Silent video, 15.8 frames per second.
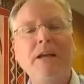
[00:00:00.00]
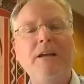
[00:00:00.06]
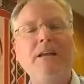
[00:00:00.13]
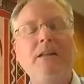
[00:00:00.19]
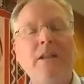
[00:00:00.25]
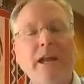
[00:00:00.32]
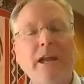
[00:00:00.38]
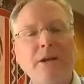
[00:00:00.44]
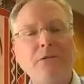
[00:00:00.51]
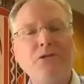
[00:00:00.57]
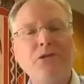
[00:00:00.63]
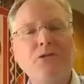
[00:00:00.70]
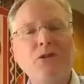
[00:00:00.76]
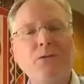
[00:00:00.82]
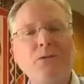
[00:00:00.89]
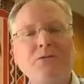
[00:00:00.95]
language
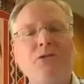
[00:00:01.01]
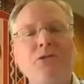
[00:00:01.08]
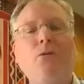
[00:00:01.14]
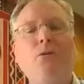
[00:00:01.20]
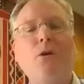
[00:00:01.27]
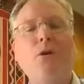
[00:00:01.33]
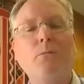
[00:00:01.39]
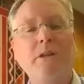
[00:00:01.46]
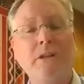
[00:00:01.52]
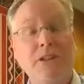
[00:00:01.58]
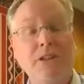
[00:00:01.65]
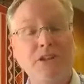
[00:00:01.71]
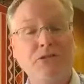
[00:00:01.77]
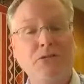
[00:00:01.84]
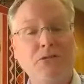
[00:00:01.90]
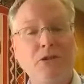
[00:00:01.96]
groups, or
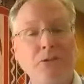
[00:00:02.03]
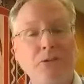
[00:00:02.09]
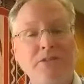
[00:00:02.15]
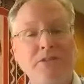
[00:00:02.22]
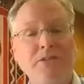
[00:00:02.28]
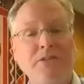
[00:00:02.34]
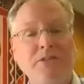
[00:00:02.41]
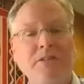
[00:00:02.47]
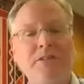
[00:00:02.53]
religious groups.